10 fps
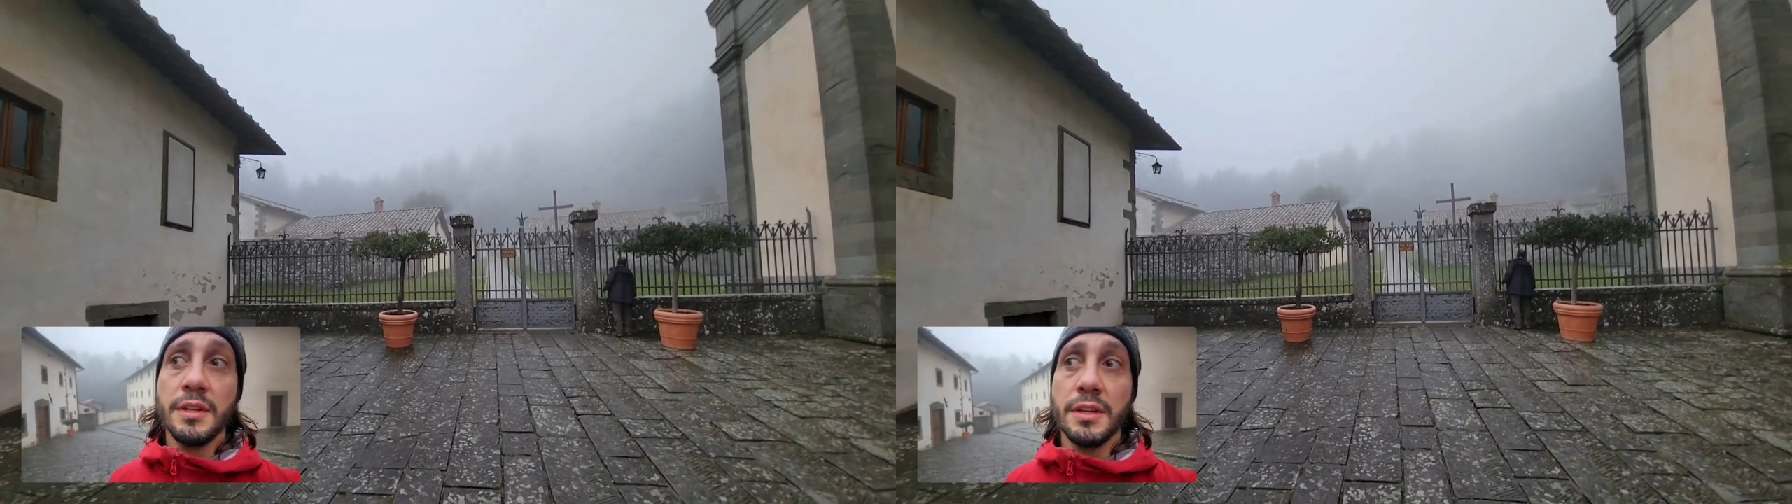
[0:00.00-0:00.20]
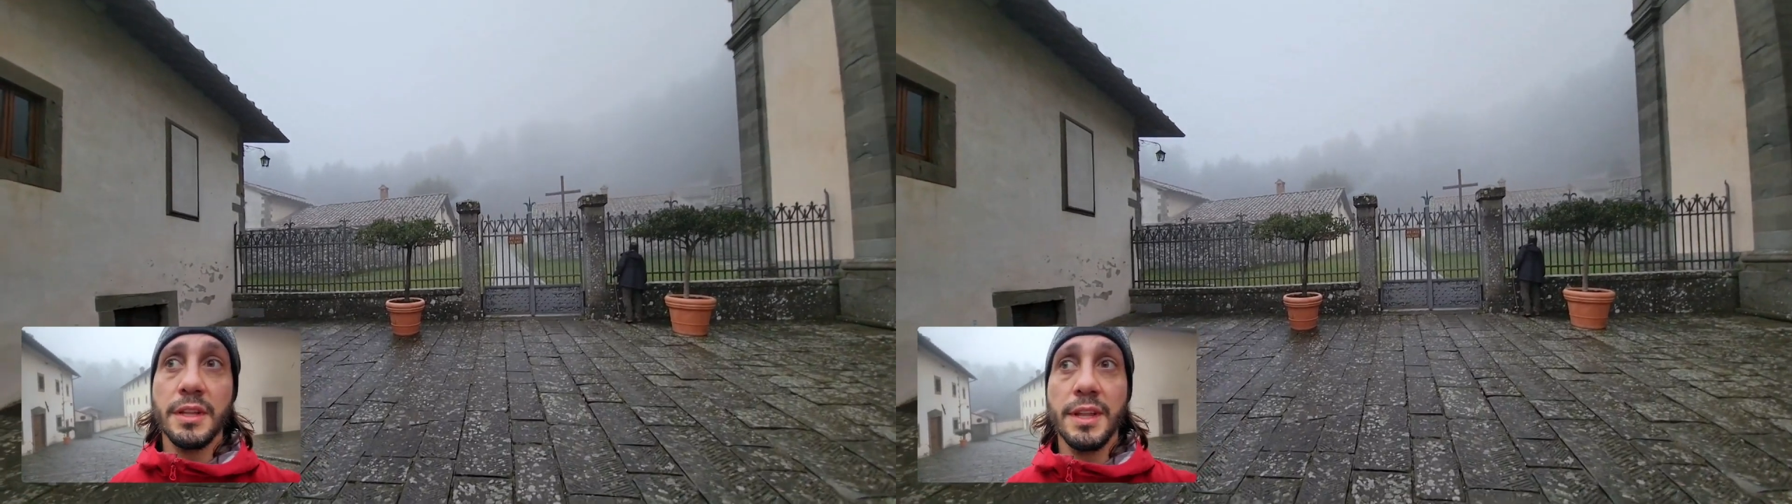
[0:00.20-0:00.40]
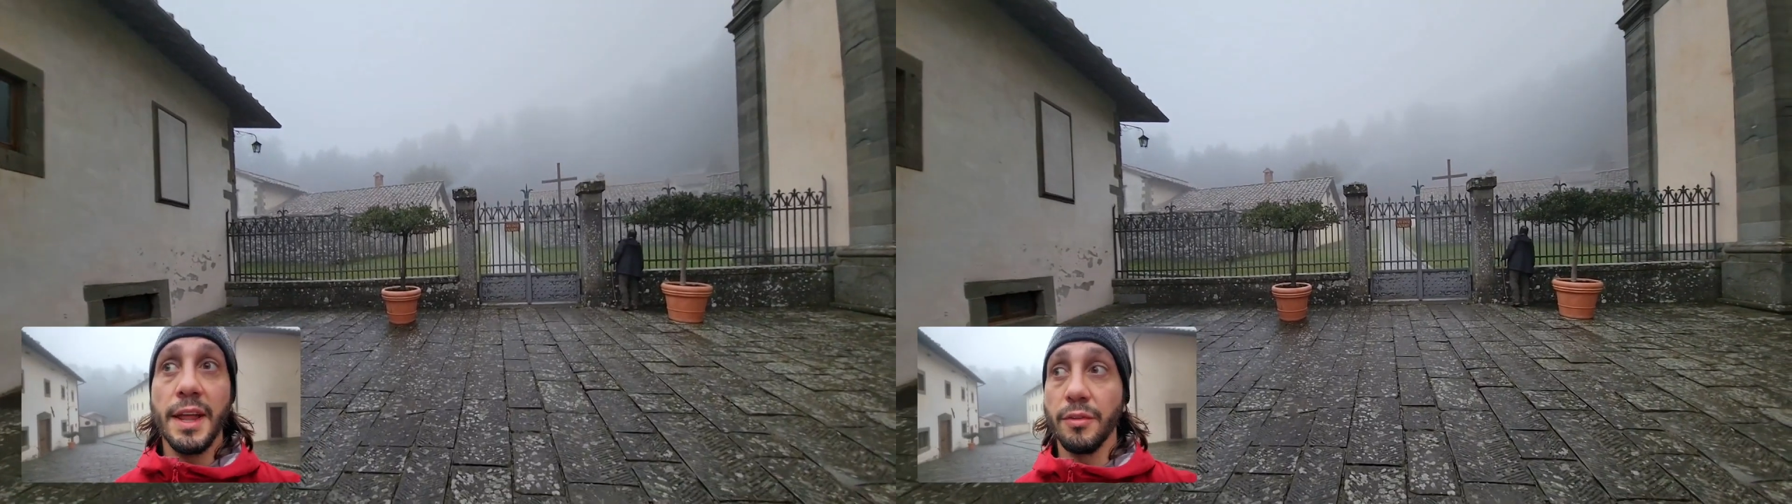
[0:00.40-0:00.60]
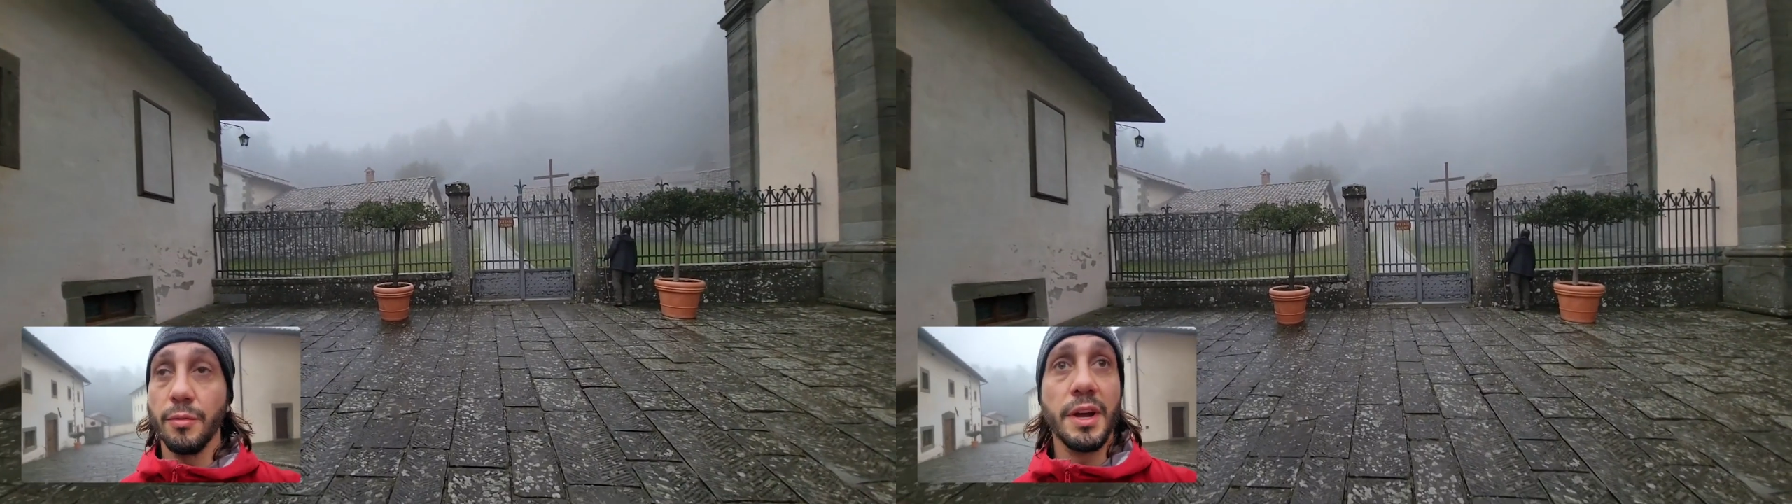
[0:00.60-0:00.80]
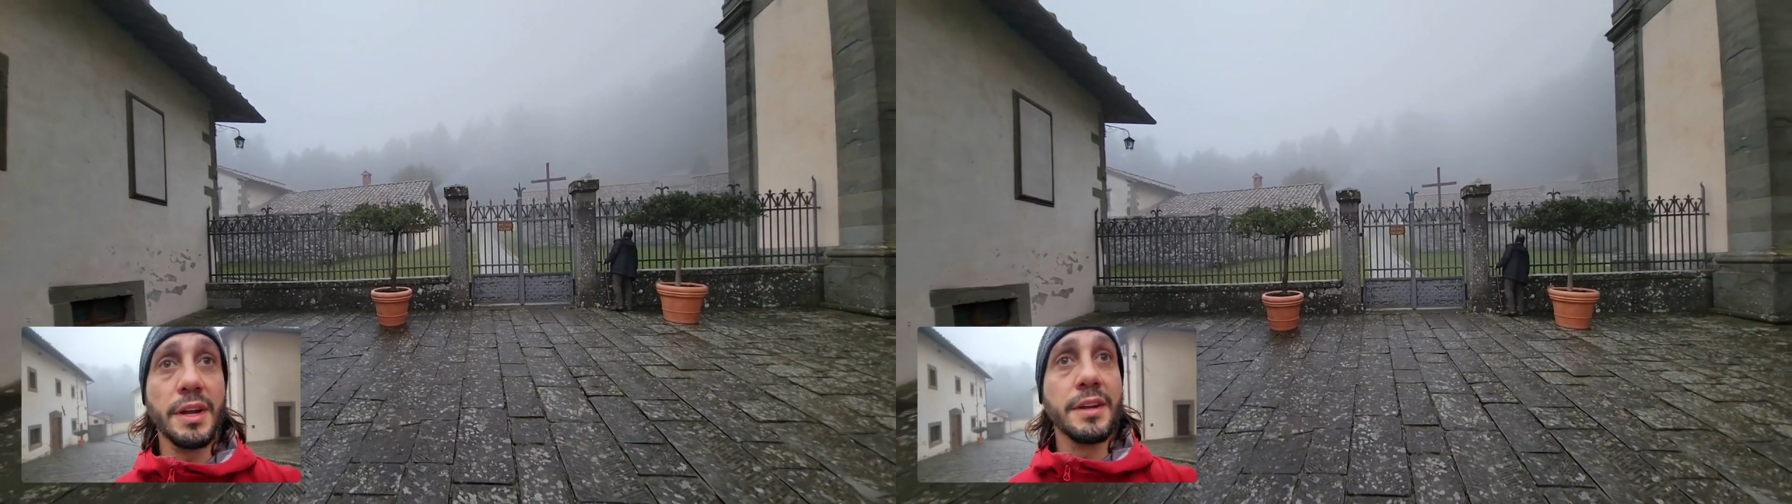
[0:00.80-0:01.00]
And that is
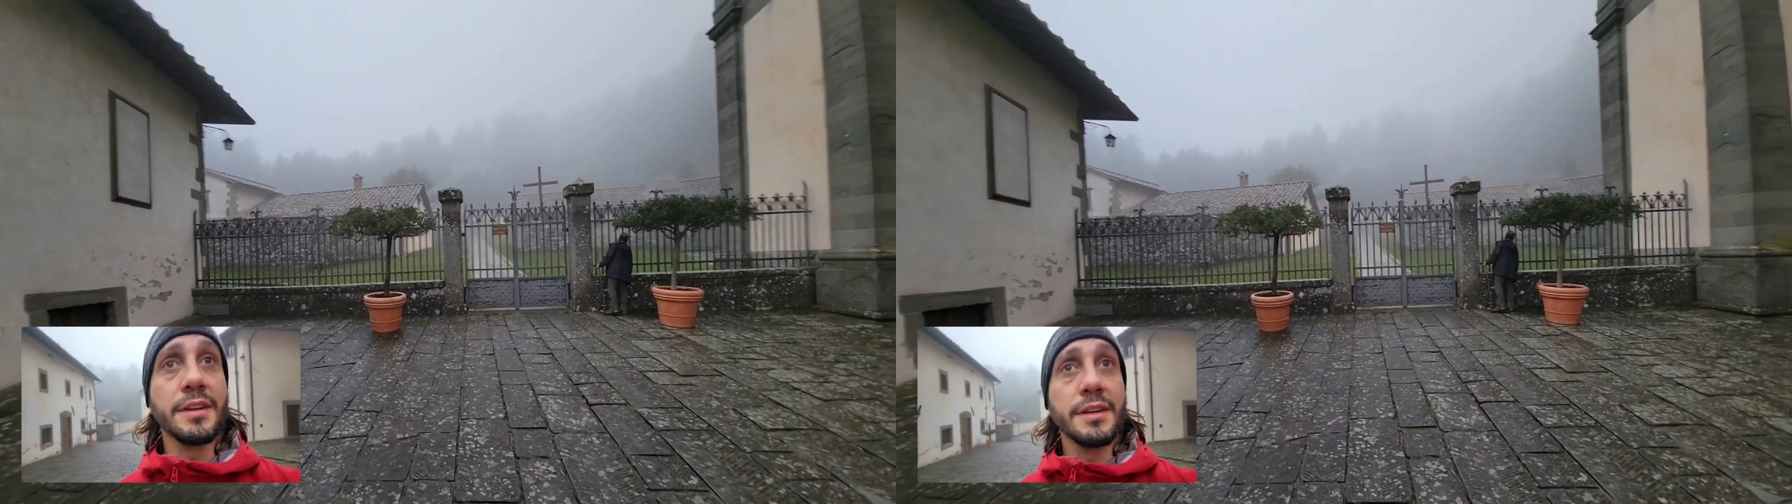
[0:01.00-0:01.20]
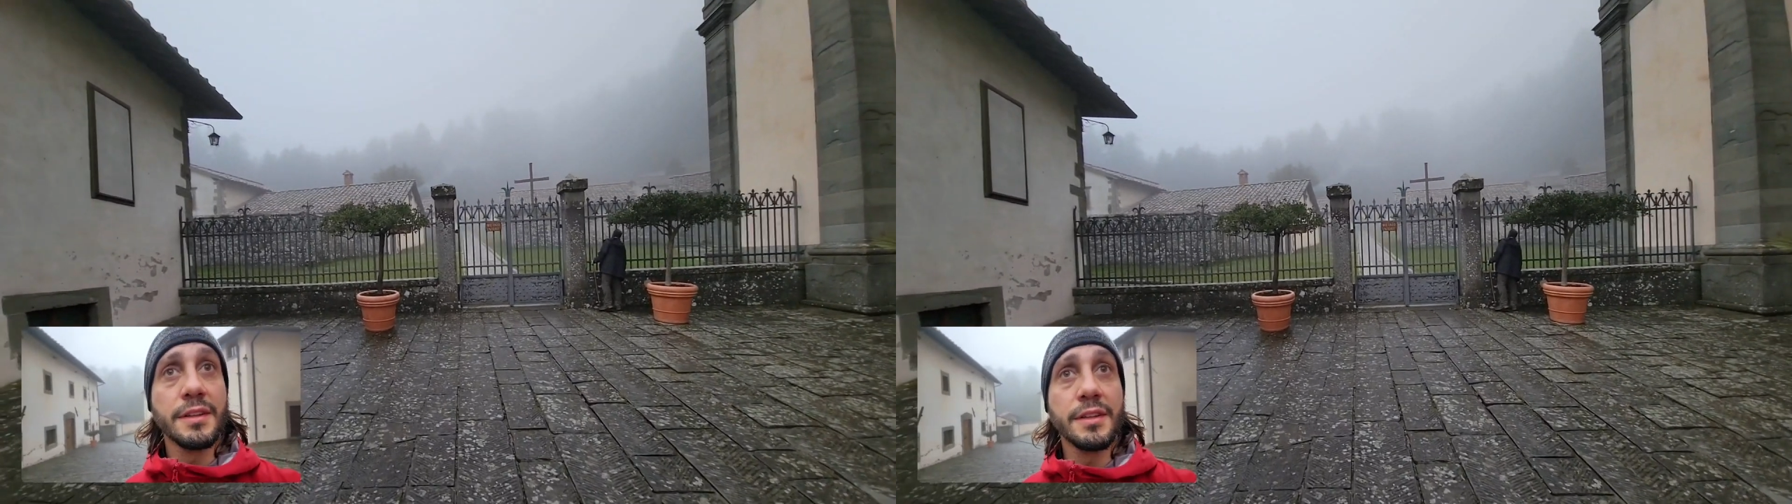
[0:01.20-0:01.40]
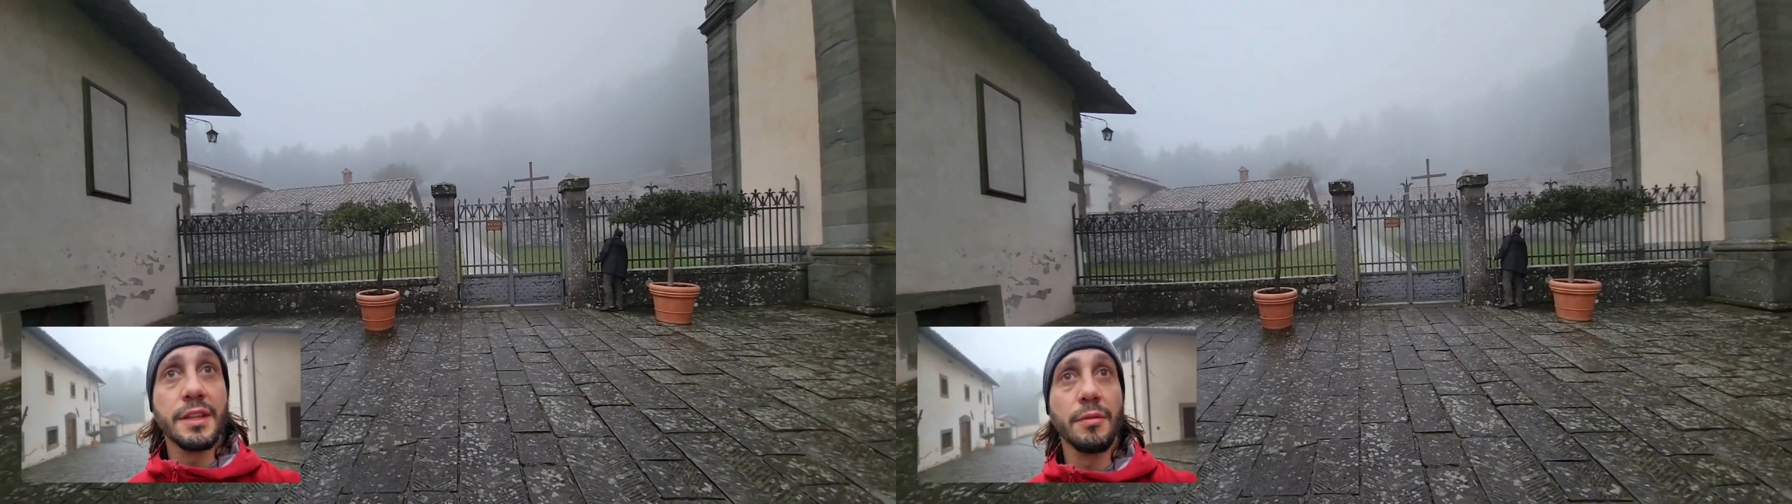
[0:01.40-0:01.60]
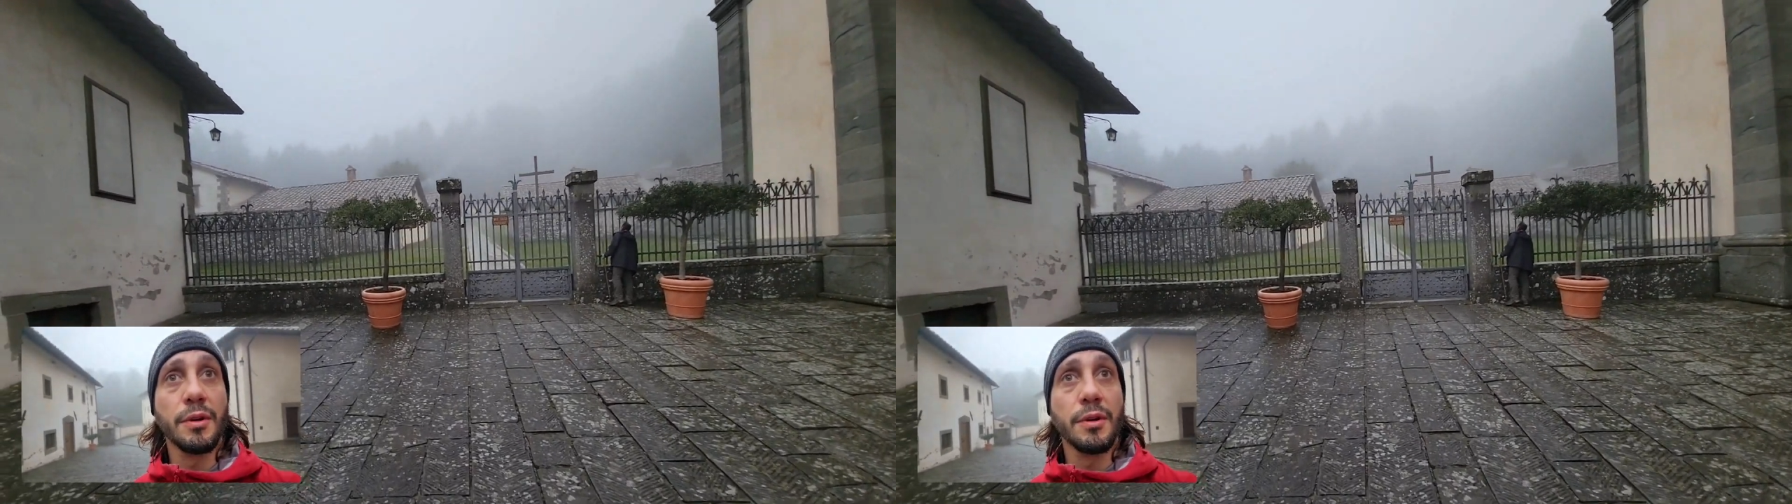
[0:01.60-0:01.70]
why they